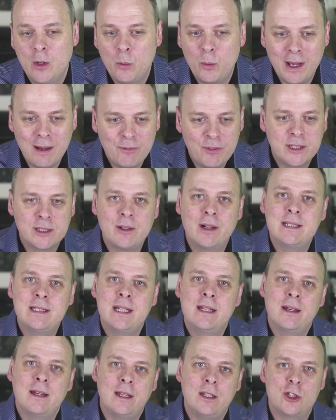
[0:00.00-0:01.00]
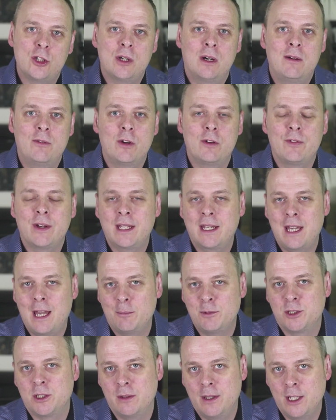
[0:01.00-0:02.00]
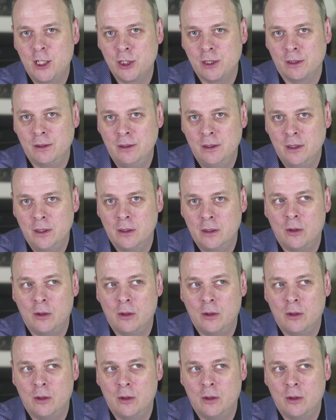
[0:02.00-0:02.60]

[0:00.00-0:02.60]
We have this idea in Java of encapsulation,